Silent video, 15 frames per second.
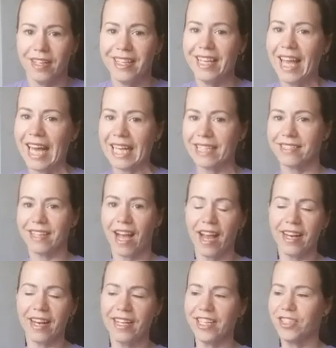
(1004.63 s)
Yes,
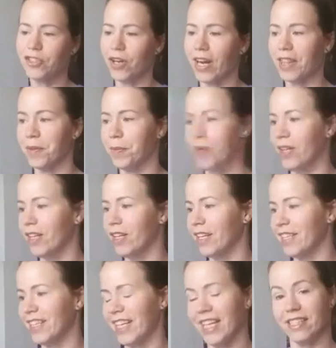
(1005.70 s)
I did try them all
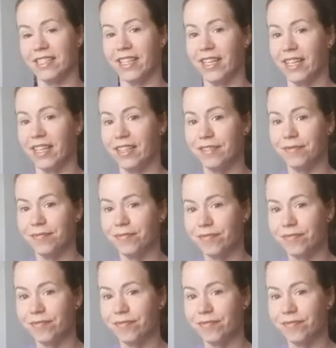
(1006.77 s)
on last night.